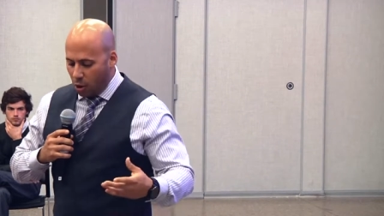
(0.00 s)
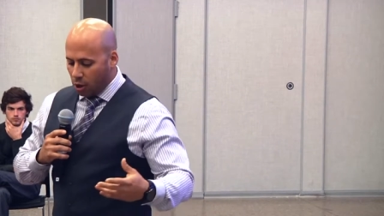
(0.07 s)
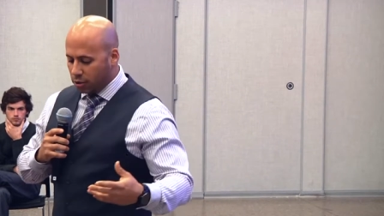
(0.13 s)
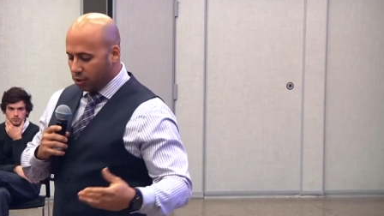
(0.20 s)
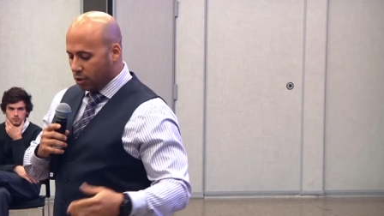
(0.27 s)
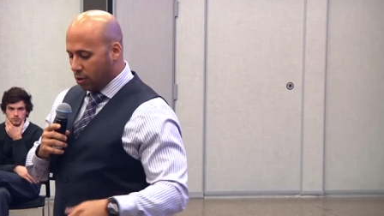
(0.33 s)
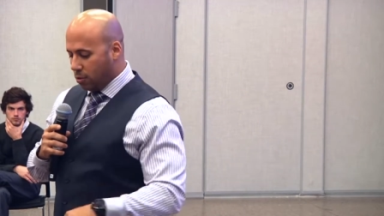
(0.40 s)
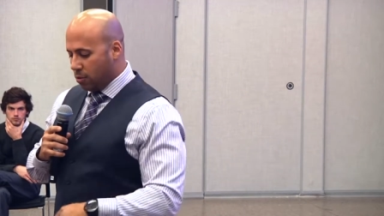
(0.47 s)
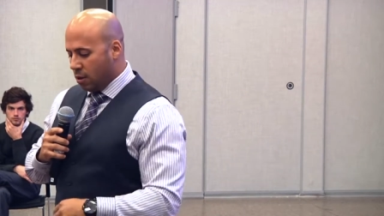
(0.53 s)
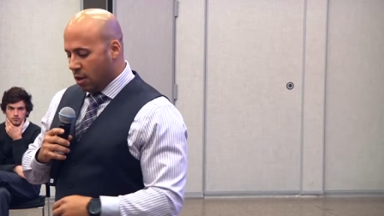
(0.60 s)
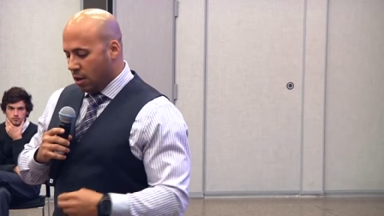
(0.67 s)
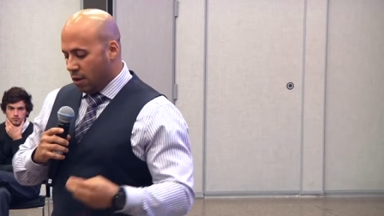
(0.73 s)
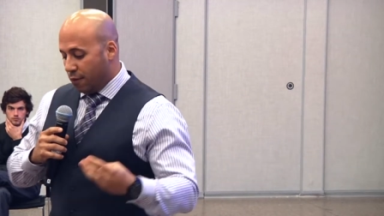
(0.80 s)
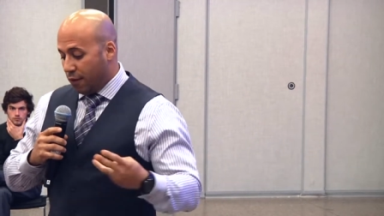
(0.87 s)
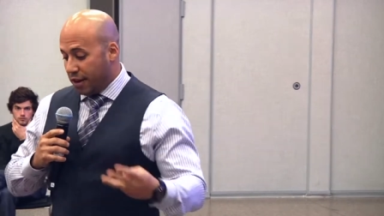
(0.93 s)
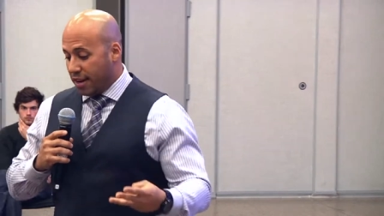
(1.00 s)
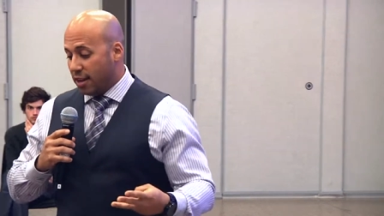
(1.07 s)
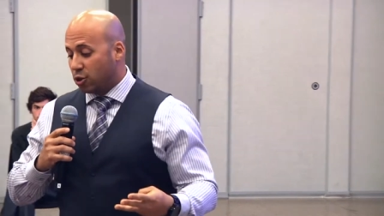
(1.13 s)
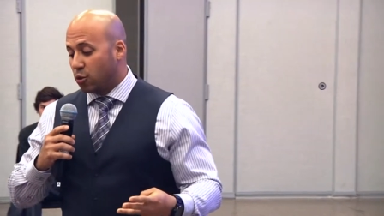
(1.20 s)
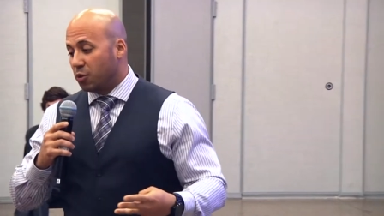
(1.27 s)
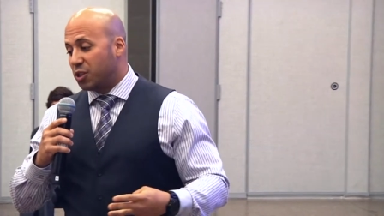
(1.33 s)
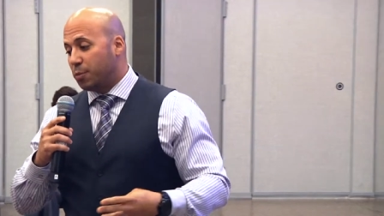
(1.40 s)
also,
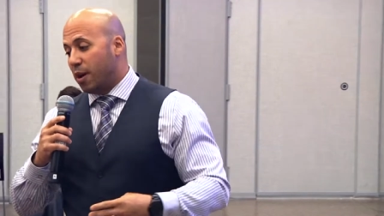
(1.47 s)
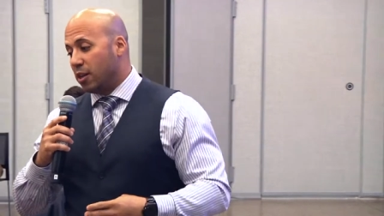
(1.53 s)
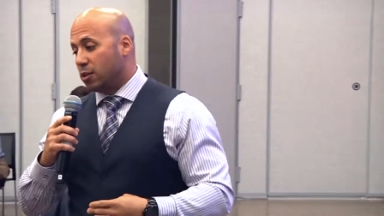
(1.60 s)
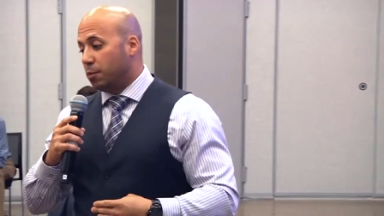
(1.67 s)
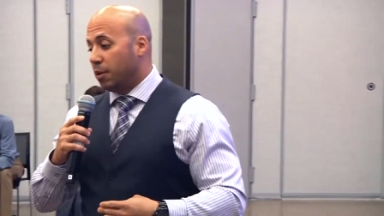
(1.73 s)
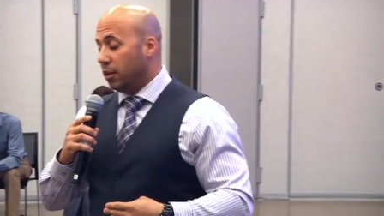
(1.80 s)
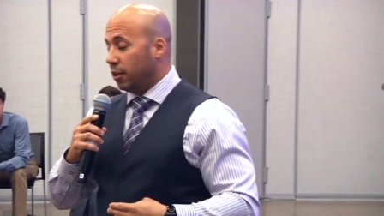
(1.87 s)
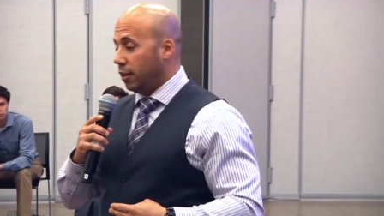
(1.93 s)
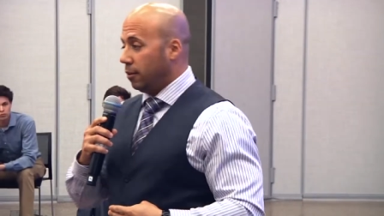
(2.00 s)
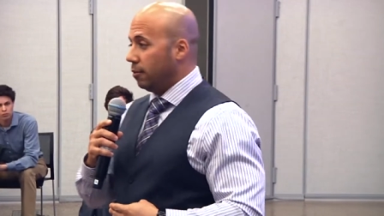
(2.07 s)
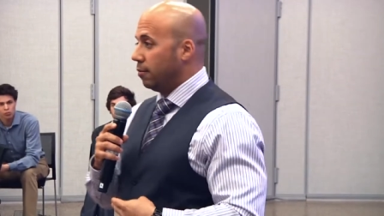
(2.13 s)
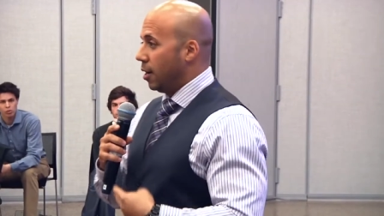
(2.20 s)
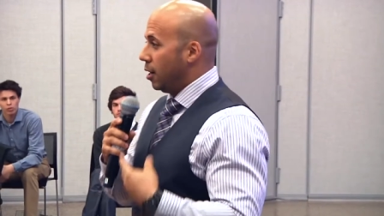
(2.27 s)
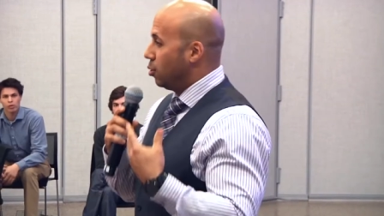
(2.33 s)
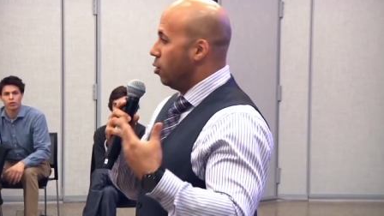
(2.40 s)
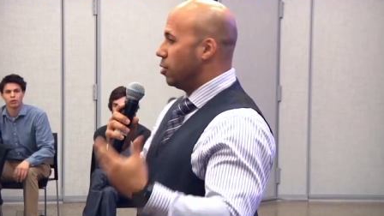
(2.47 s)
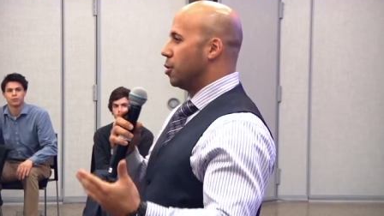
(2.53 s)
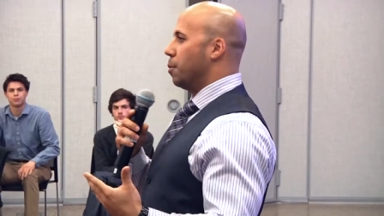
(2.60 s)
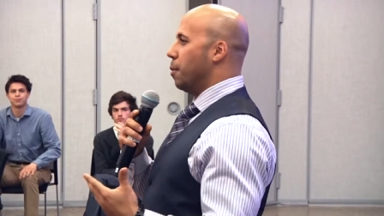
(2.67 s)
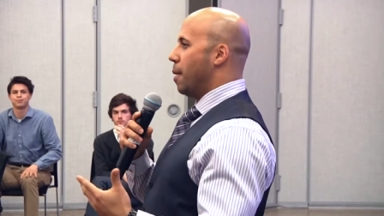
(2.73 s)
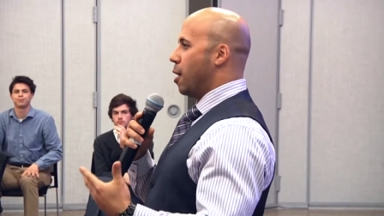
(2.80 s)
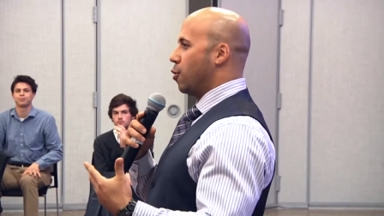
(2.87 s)
financial responsibility. I talk to
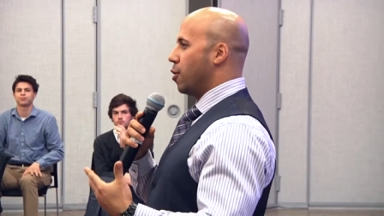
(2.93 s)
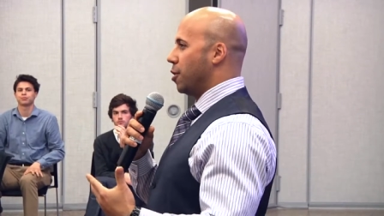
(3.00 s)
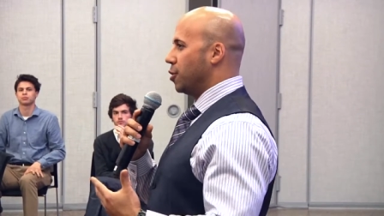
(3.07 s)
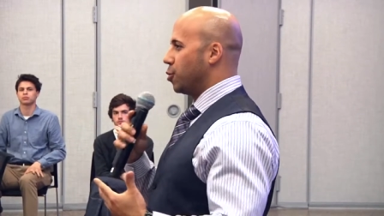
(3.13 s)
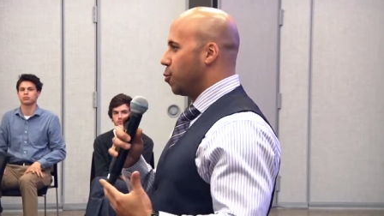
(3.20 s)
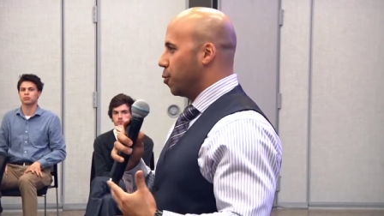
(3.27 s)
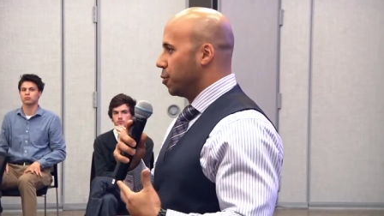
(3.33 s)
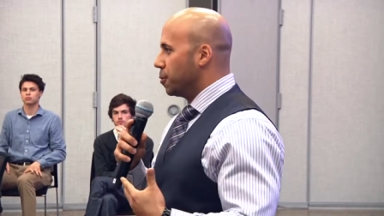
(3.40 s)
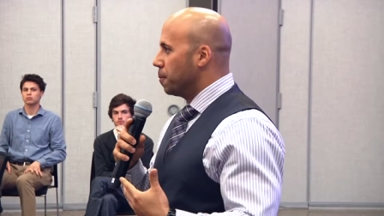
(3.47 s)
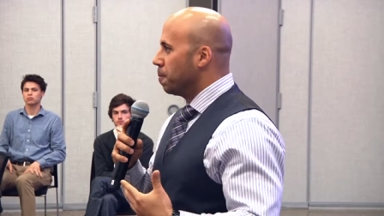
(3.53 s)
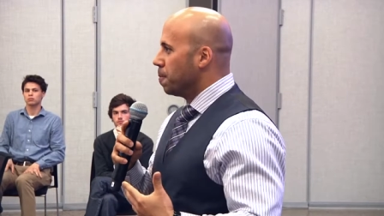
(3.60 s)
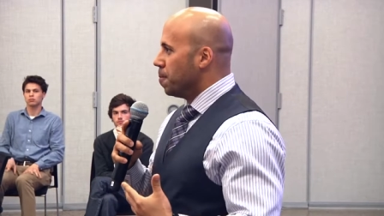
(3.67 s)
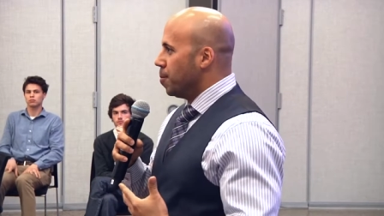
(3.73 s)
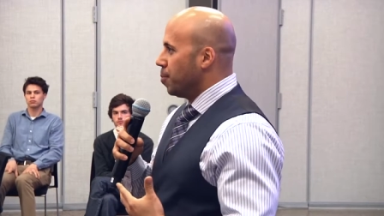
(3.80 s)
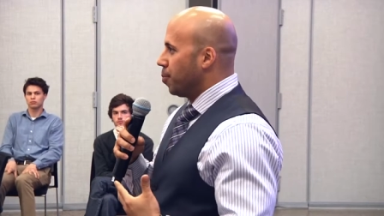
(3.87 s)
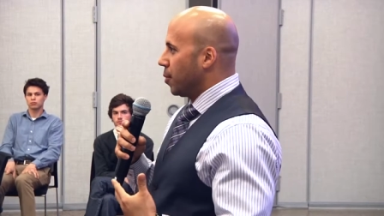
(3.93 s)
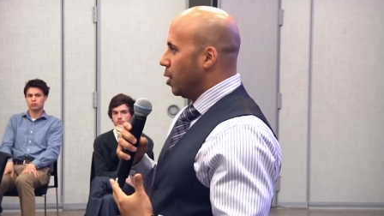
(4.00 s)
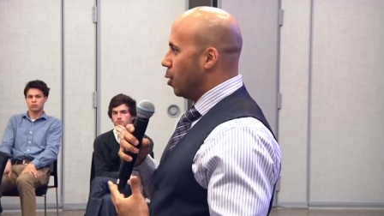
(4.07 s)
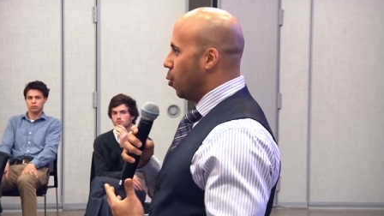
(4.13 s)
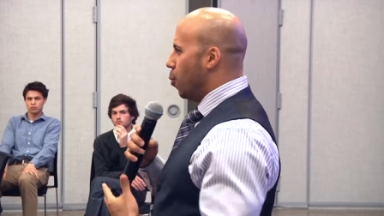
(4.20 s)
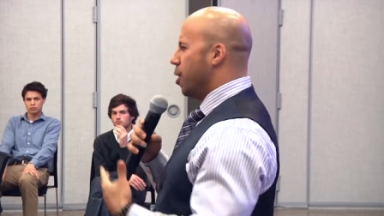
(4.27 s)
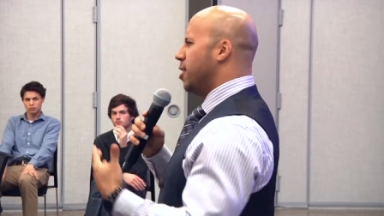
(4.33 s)
them about credit scores. You
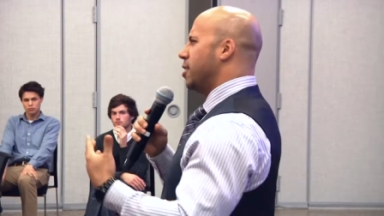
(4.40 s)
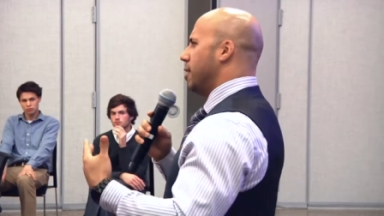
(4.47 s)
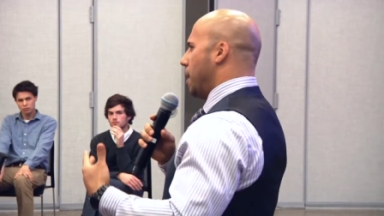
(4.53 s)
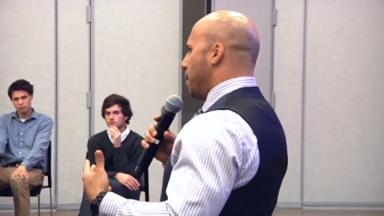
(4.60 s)
know, what is an